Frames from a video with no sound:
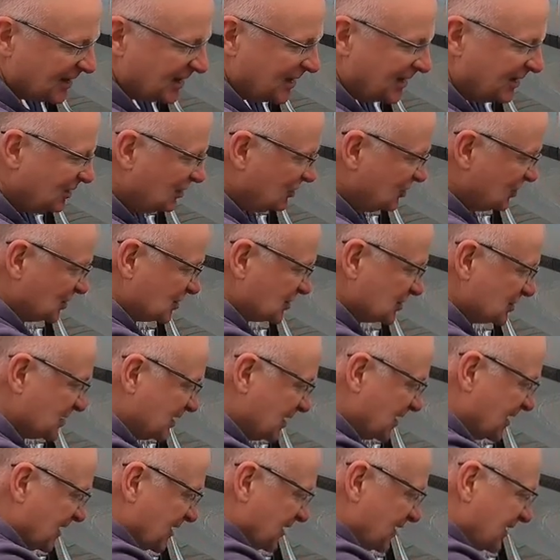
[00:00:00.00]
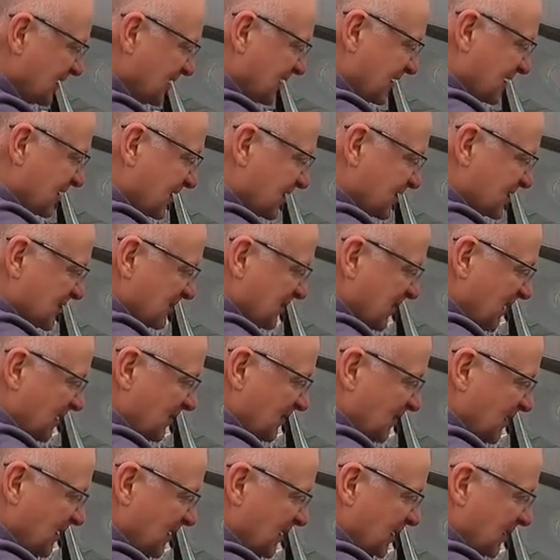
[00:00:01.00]
And you just, here's the
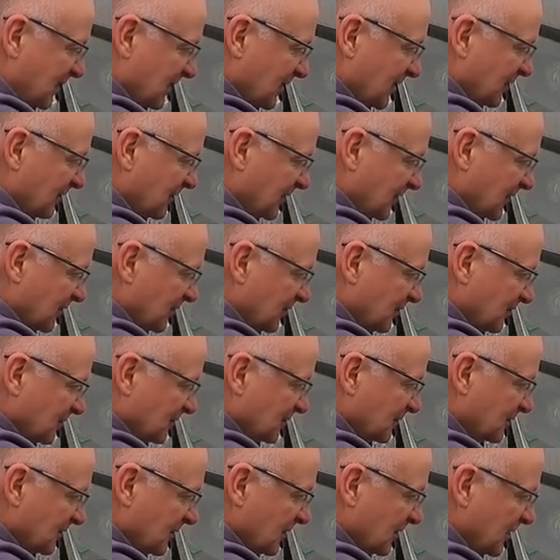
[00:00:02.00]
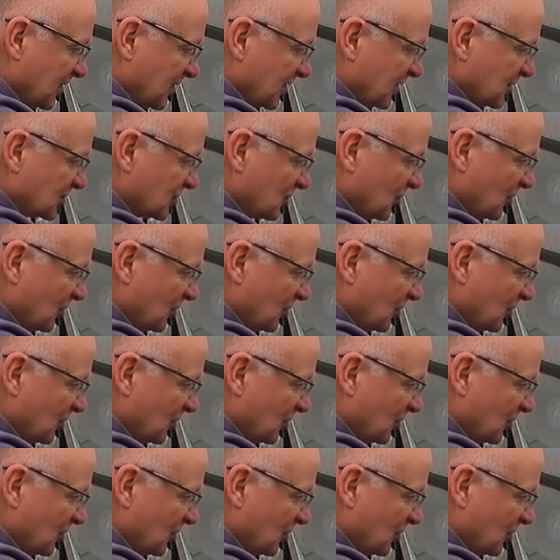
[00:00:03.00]
bad bit here, there we go. And it's